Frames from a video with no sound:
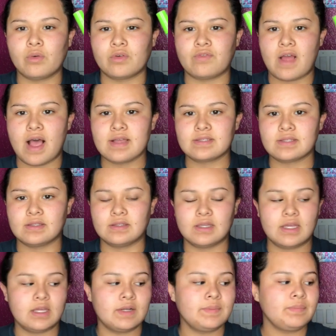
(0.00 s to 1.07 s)
or
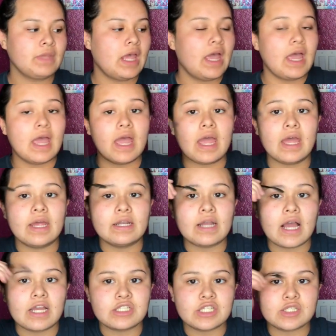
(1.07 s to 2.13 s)
Vaseline, and
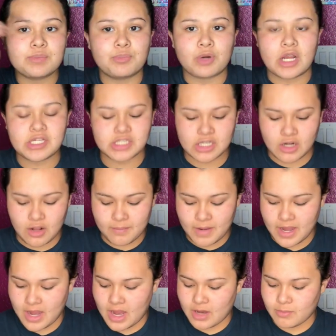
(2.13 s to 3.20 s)
I just brush it on
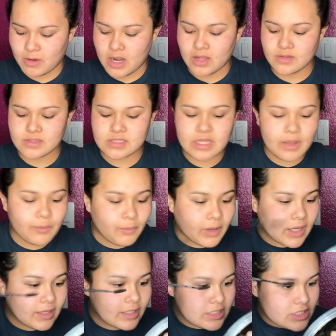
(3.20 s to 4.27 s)
my eyebrows. And
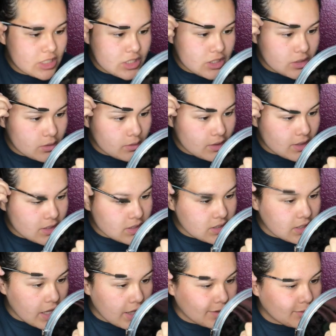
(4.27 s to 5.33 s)
what I like to do
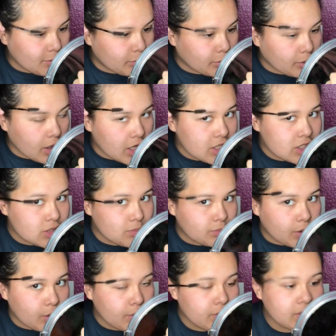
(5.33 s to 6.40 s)
is then brush
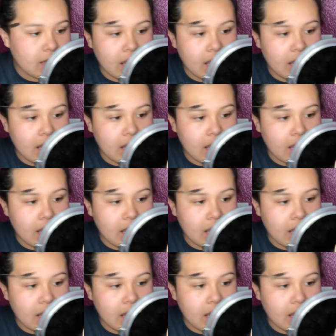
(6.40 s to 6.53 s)
both